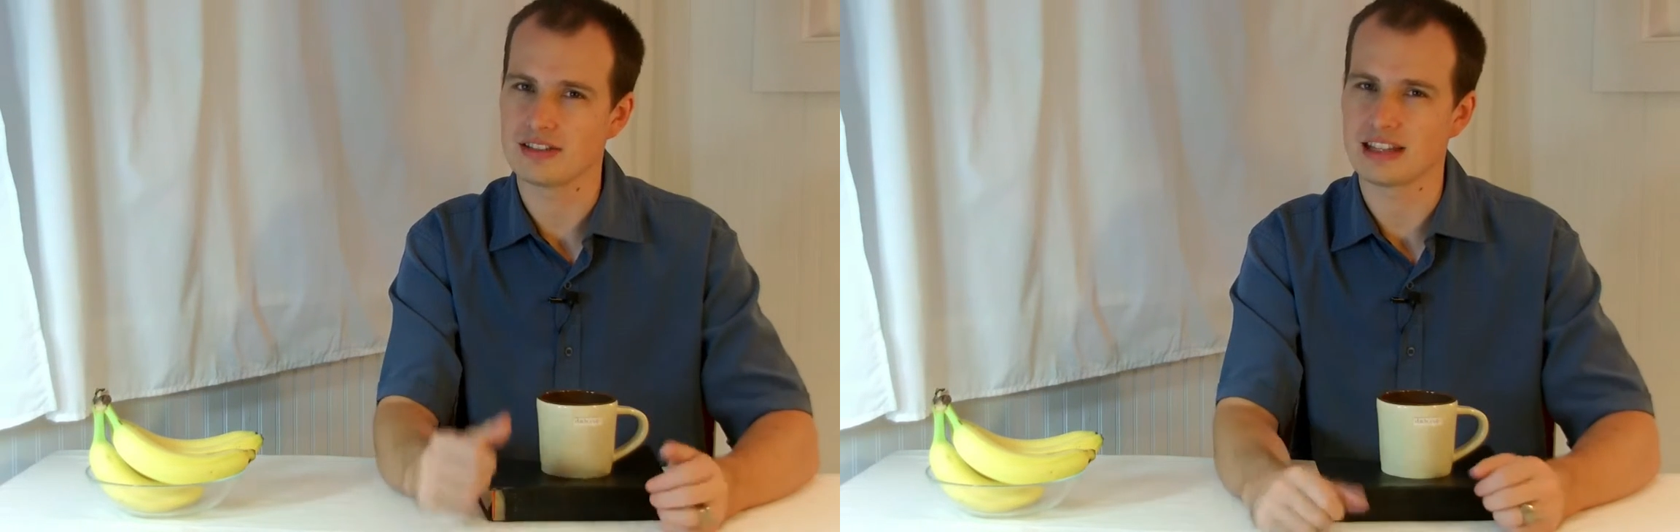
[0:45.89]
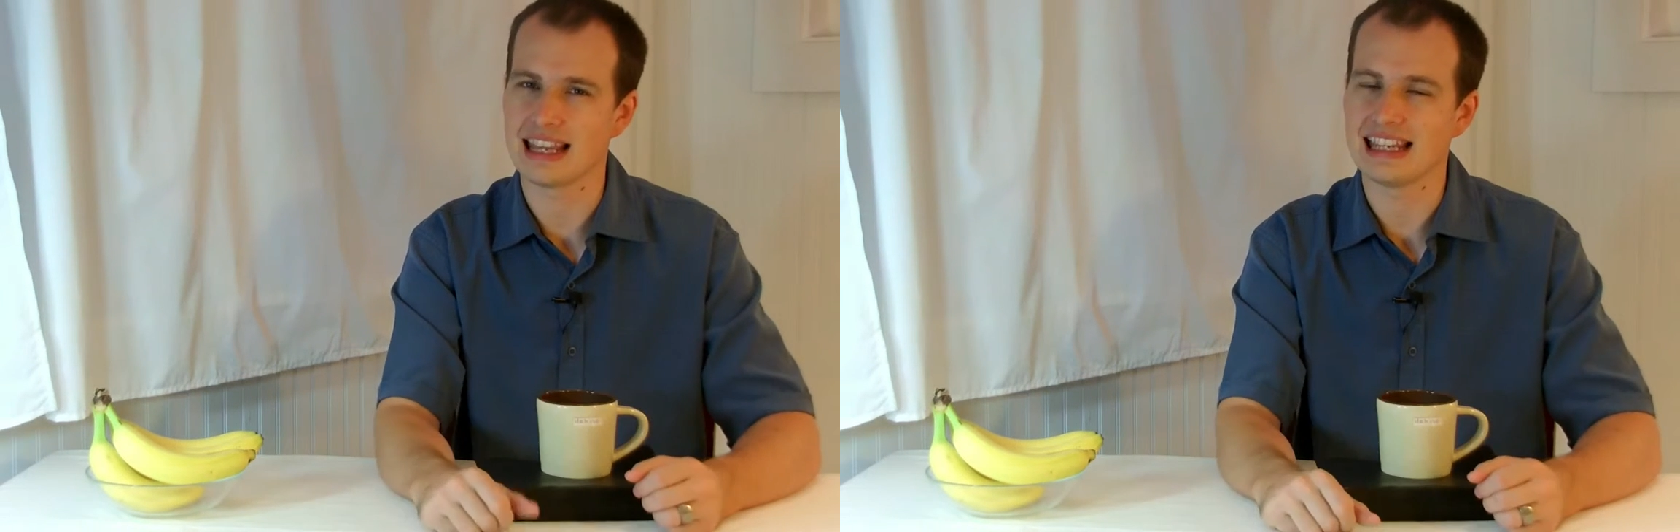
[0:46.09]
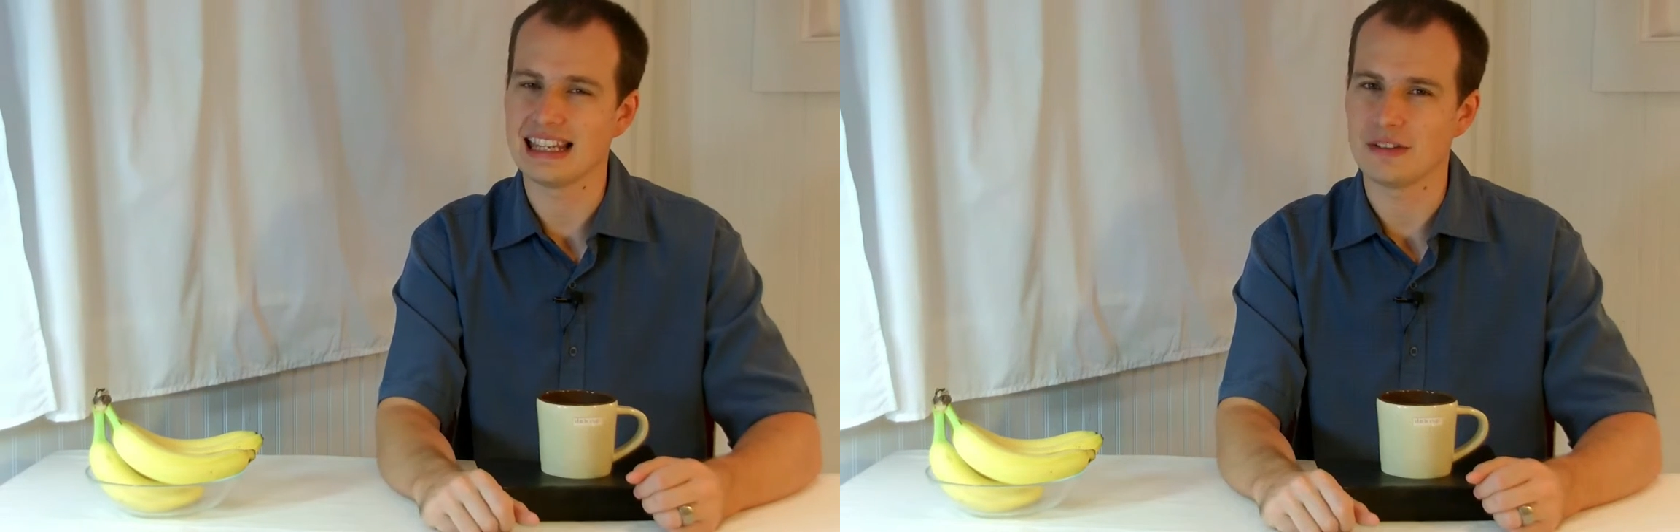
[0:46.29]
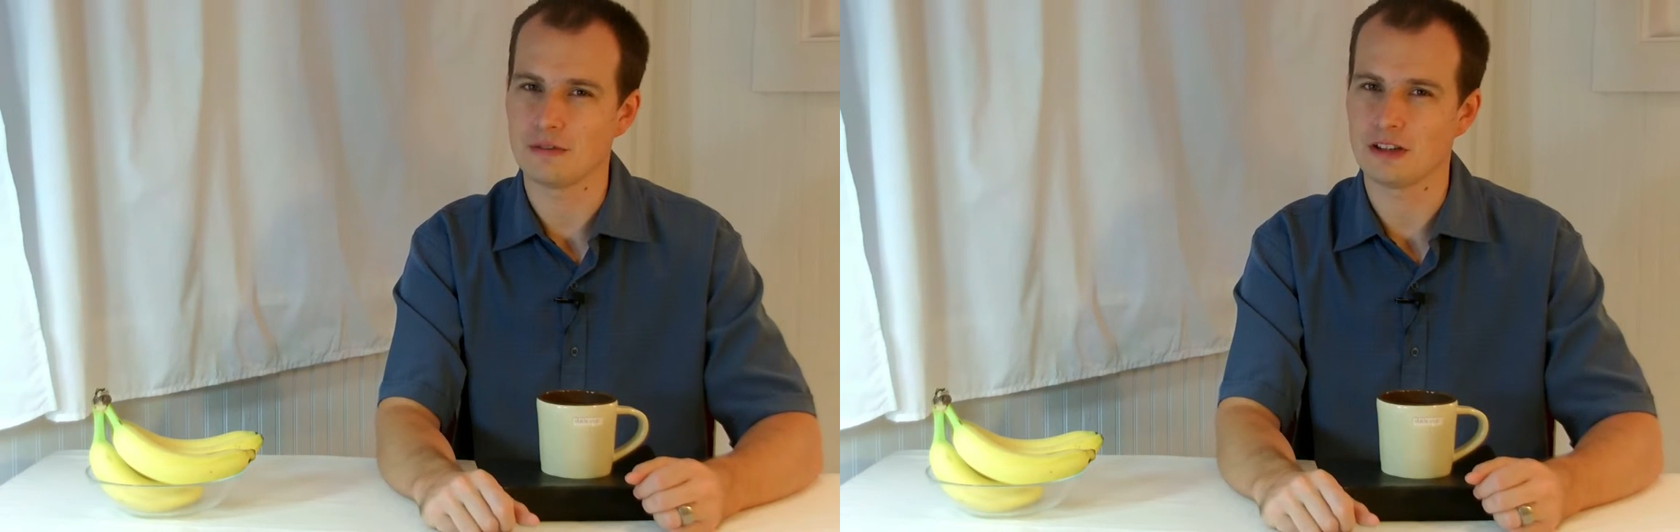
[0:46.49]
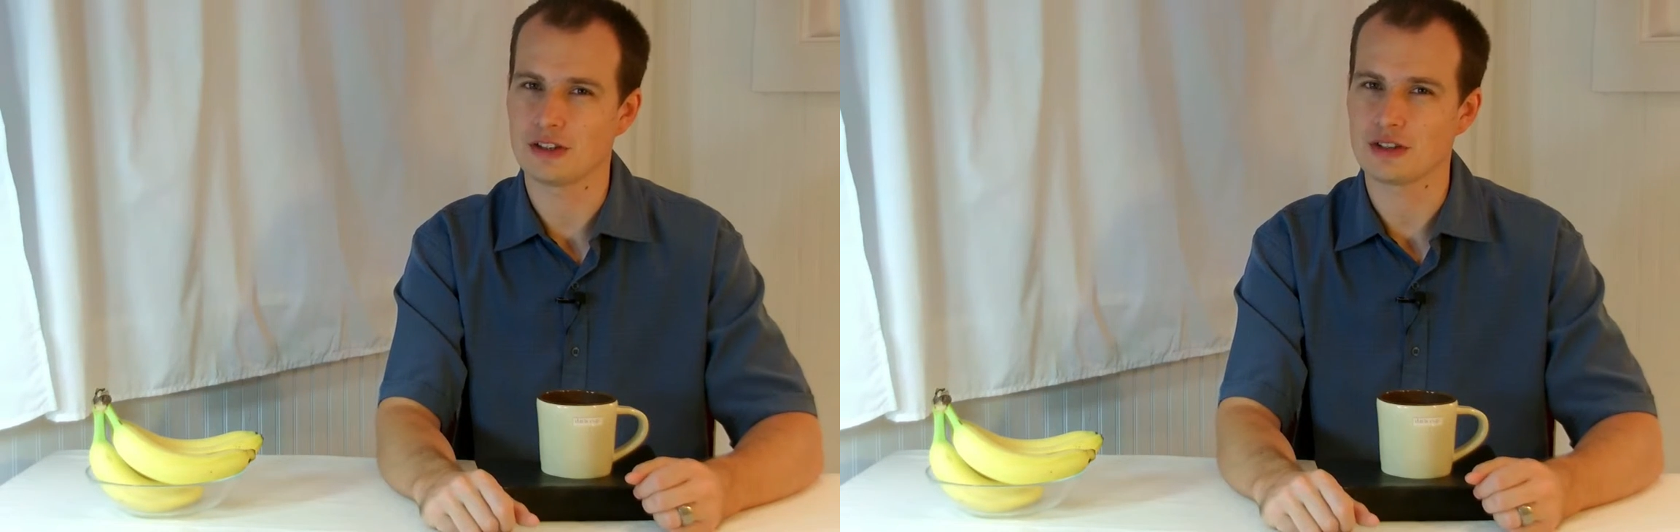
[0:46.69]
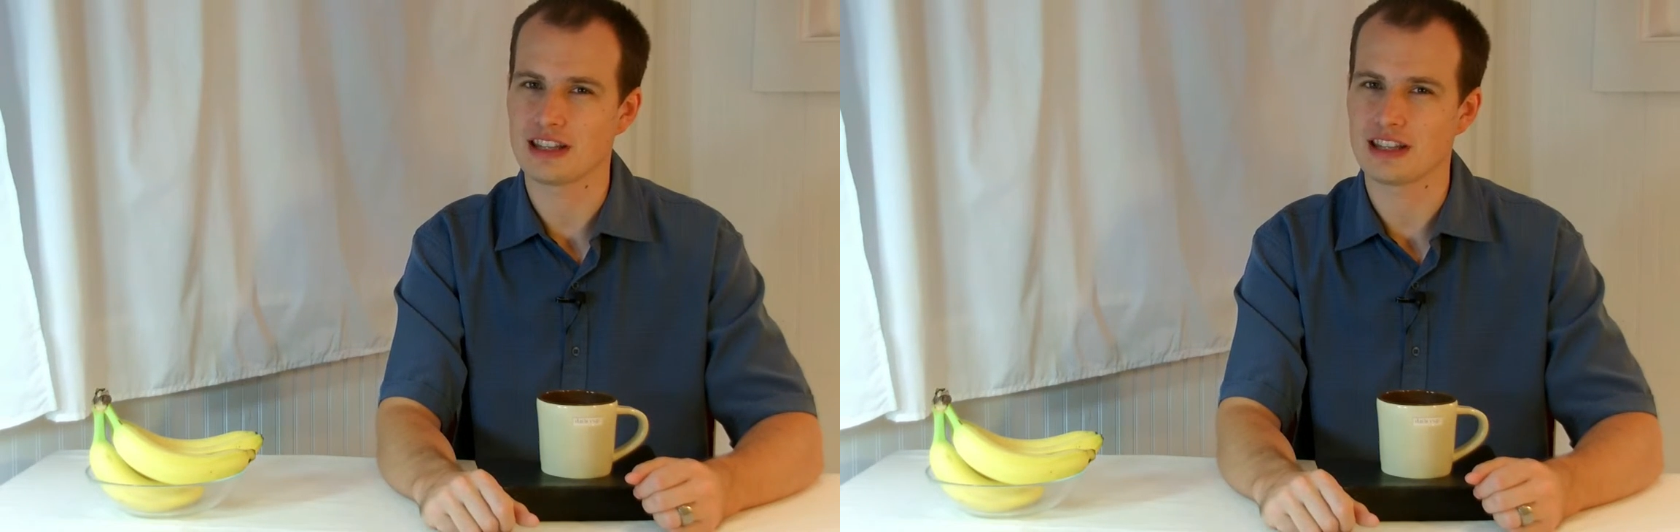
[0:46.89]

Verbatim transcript: as they eat fish